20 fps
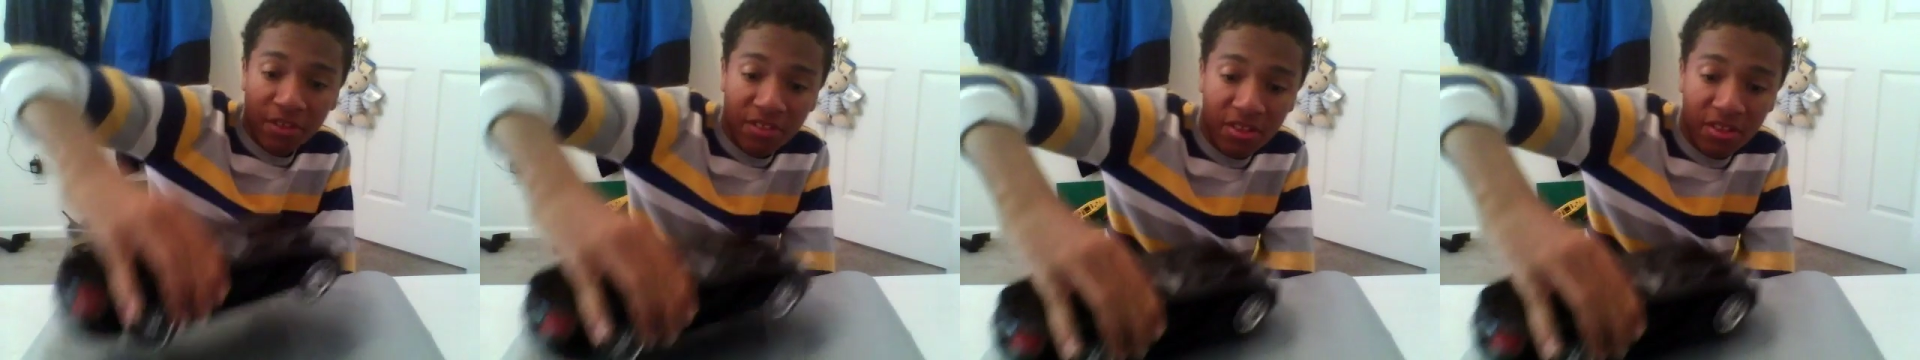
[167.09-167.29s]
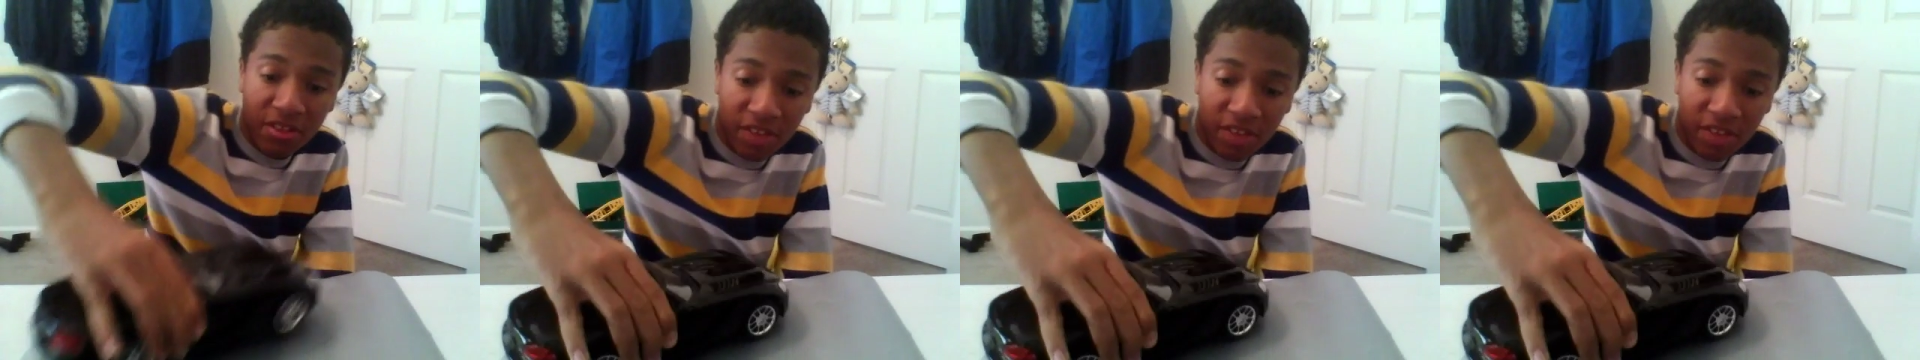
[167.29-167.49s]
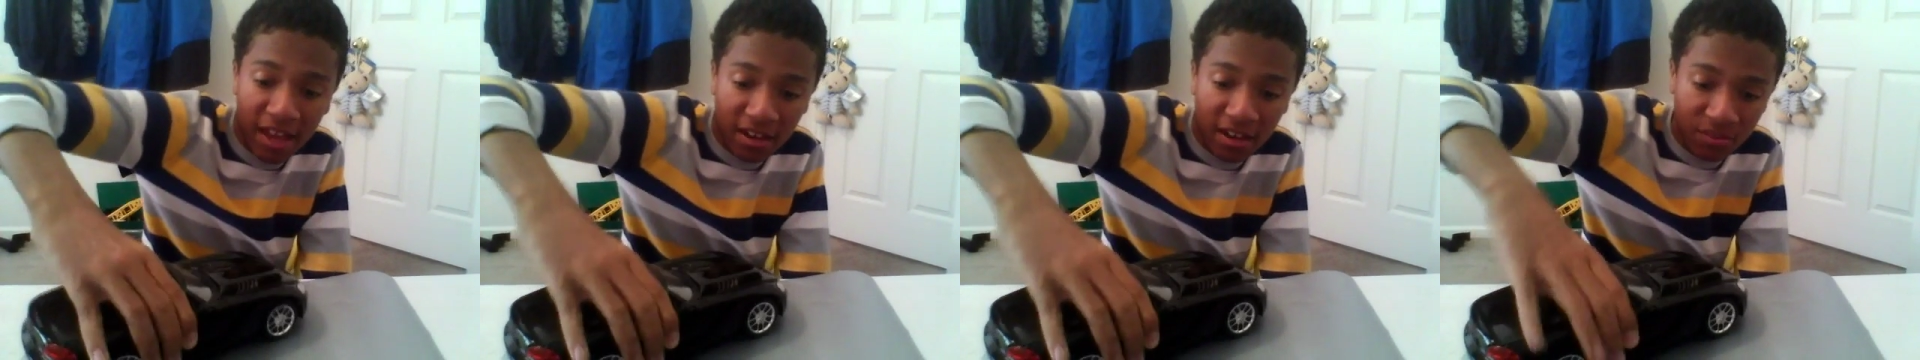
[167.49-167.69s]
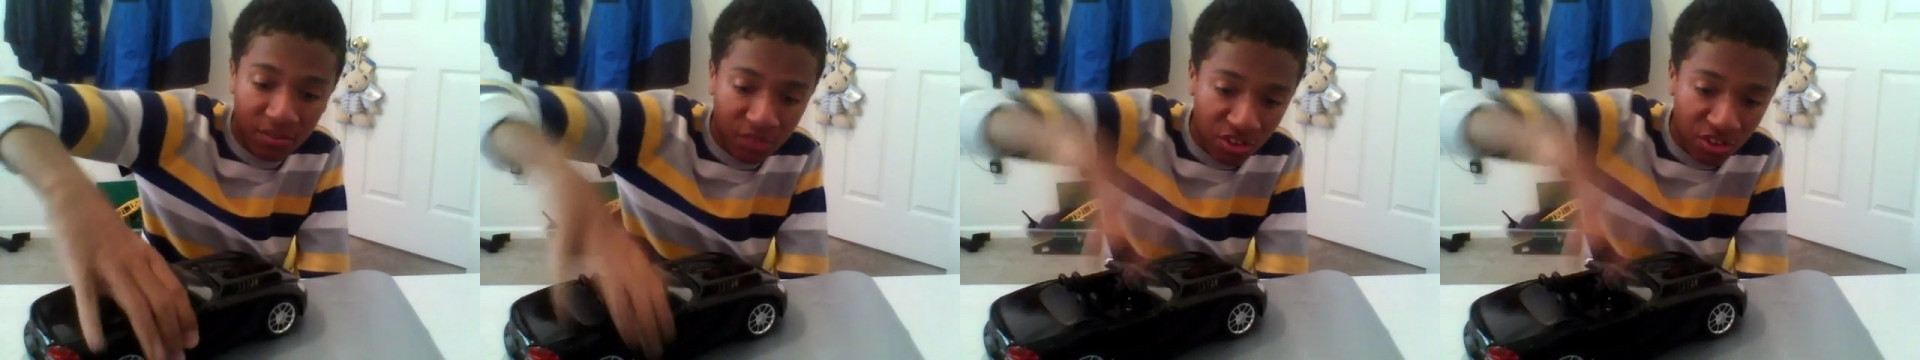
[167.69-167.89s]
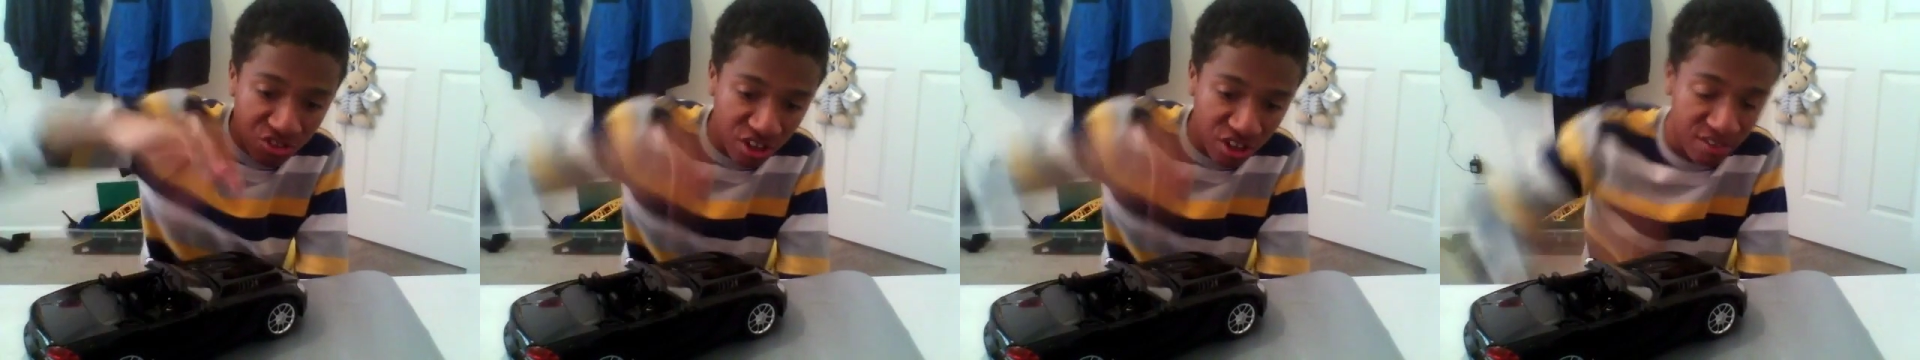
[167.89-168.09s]
than that of
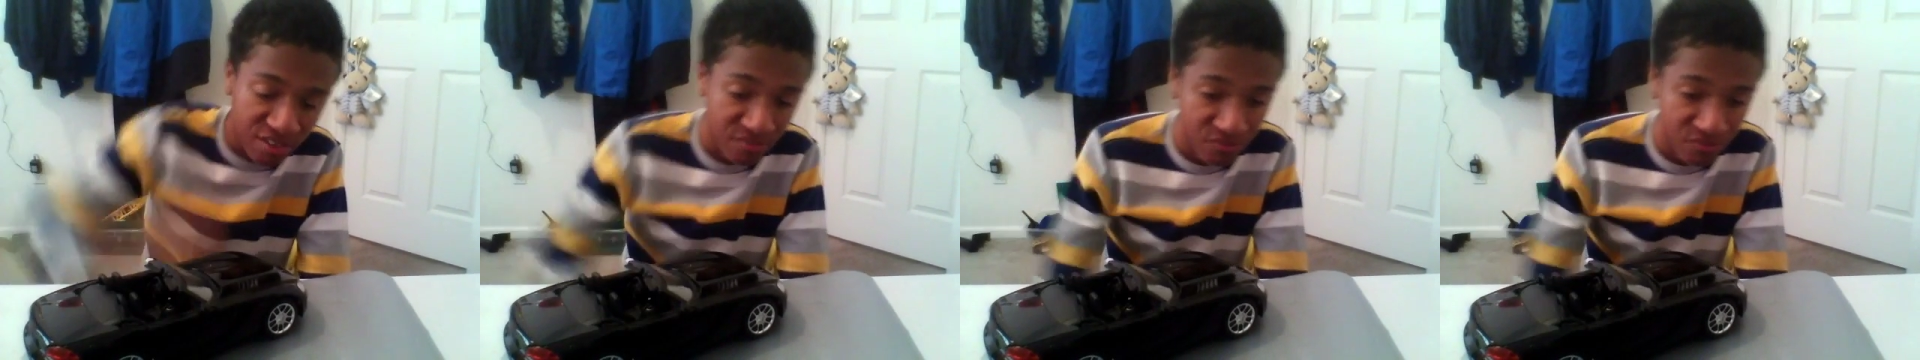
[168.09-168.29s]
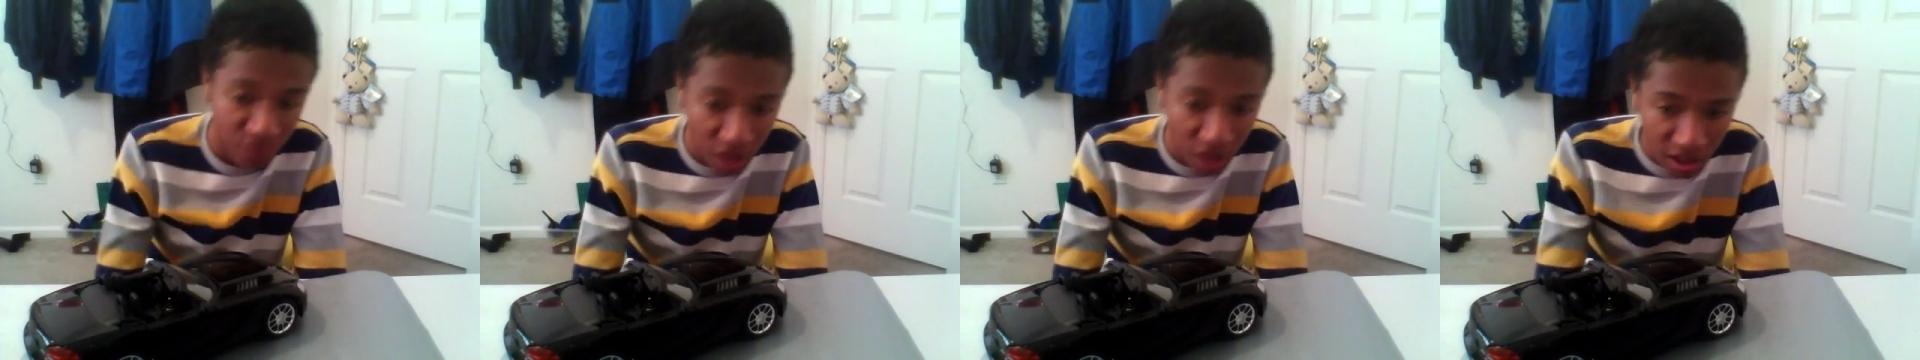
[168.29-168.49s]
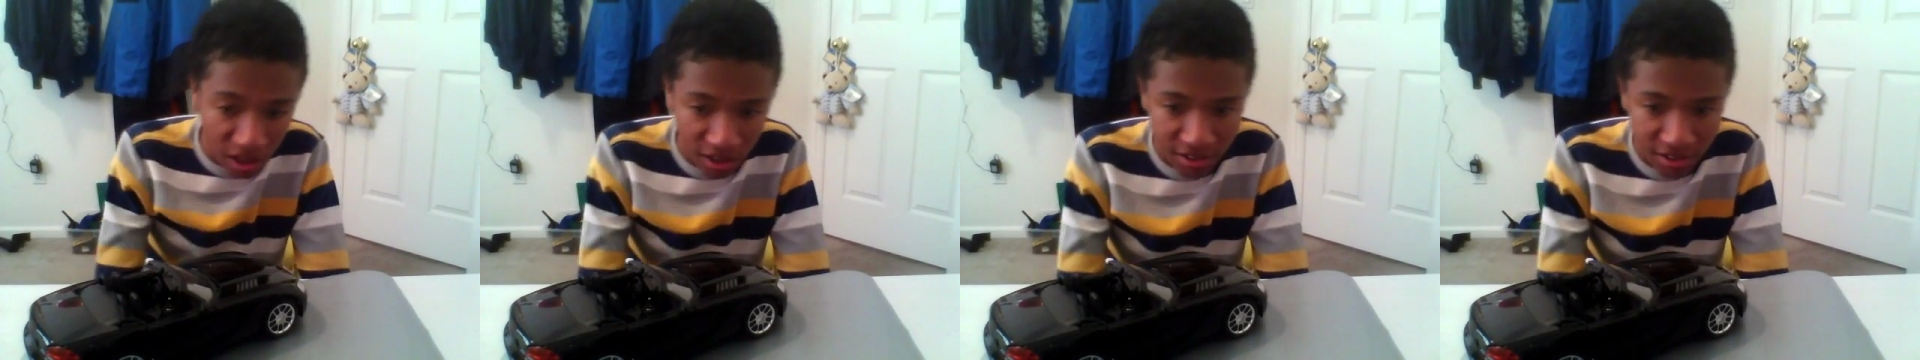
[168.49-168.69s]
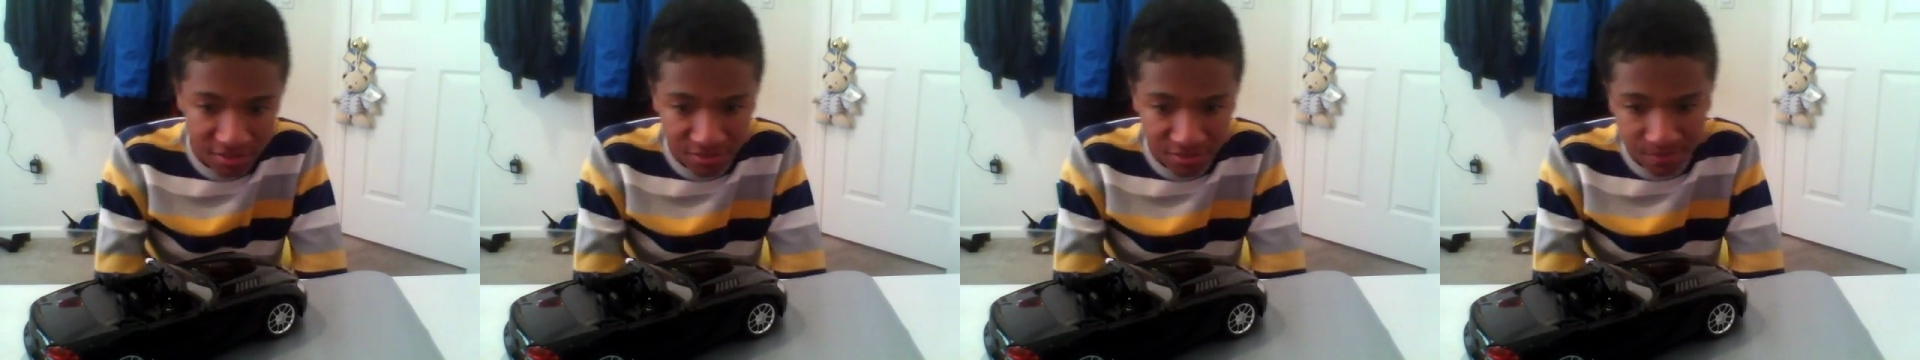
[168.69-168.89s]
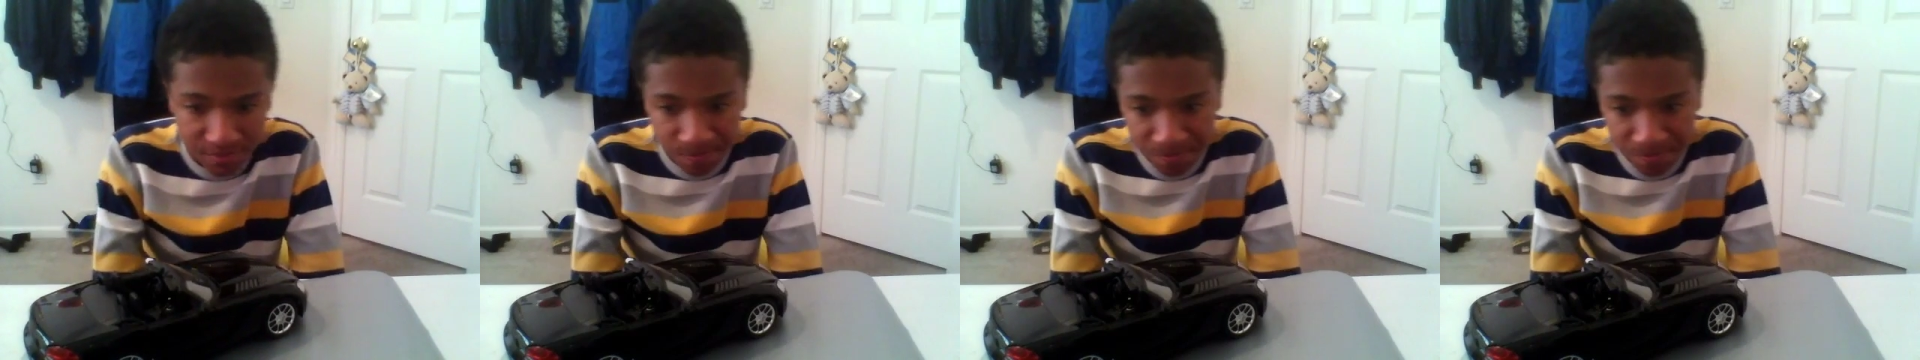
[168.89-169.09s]
the Gen 5.